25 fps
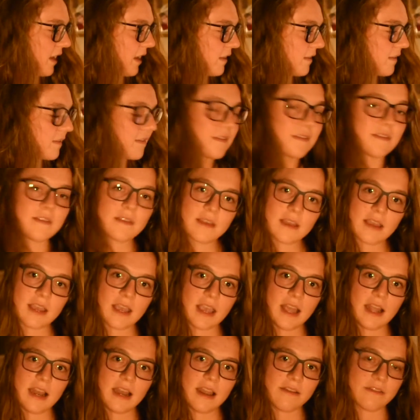It's
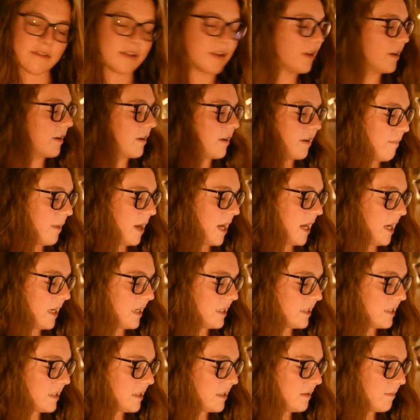11
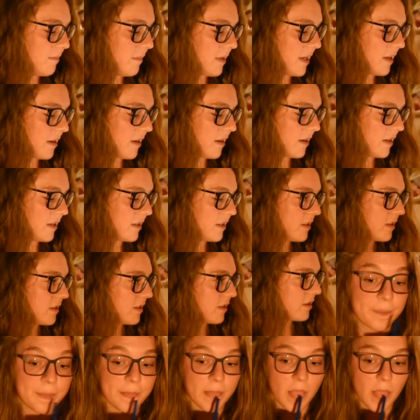past midnight.